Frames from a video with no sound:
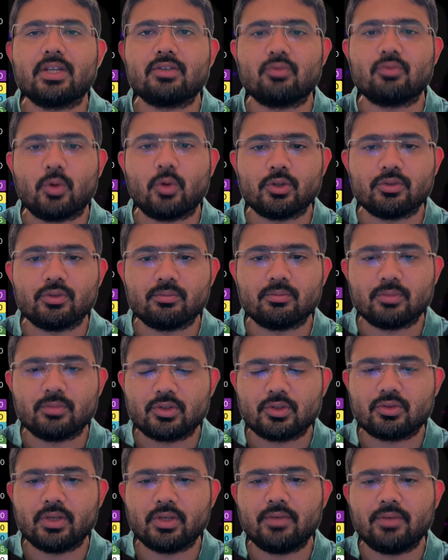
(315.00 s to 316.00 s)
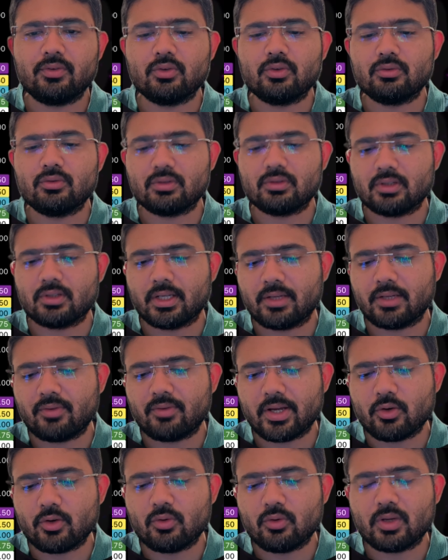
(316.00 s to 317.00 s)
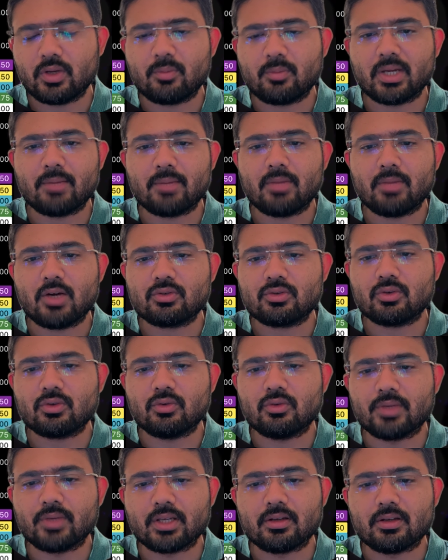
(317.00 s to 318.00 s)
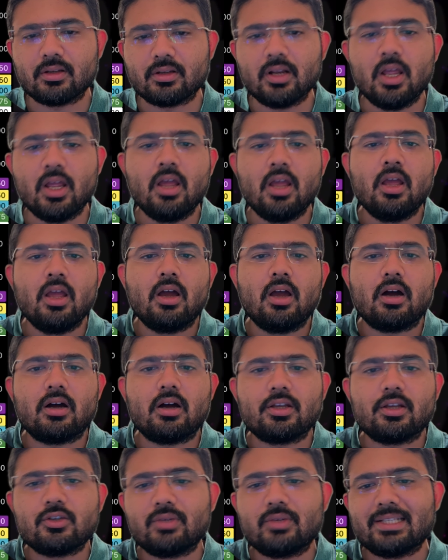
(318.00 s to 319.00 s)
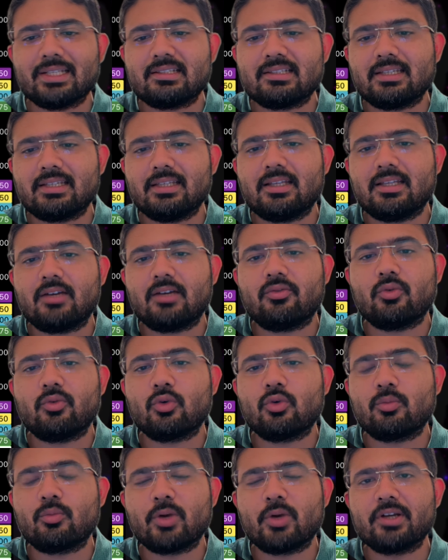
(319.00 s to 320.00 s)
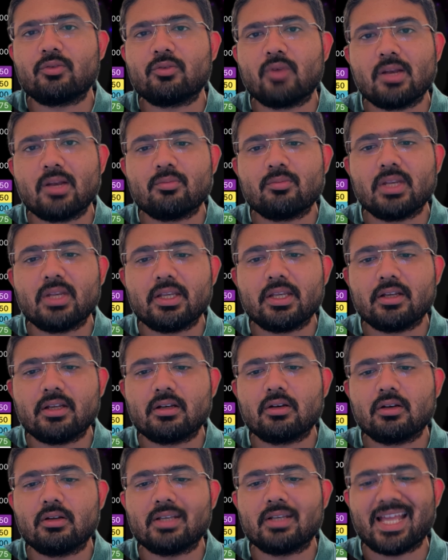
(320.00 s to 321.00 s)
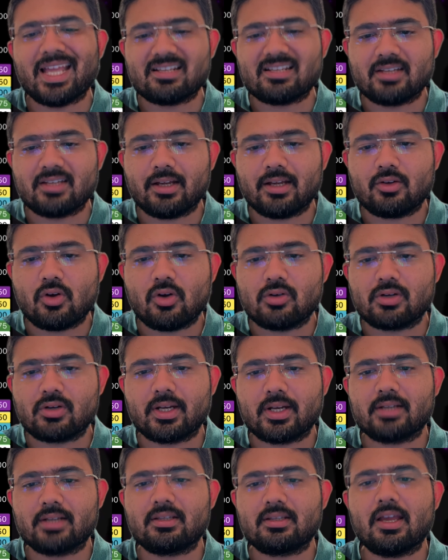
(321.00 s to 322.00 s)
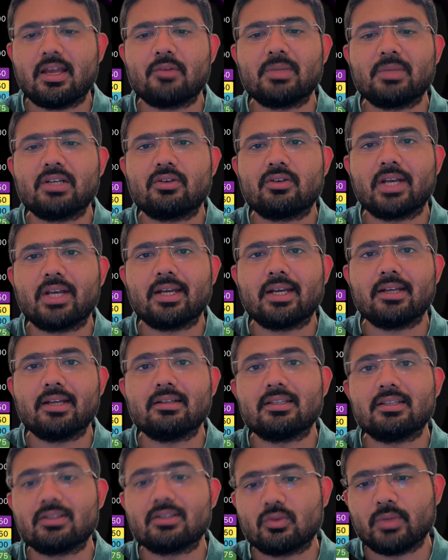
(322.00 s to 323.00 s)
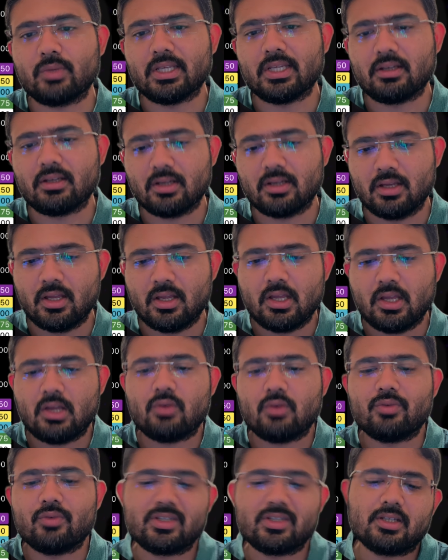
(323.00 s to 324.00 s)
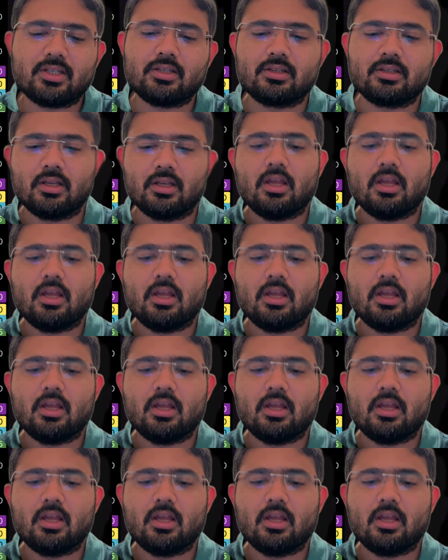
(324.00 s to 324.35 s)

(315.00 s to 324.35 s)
volume. So if I hover my mouse over here, you can see that 4.1 million Nasdaq contracts have been traded this week, which is,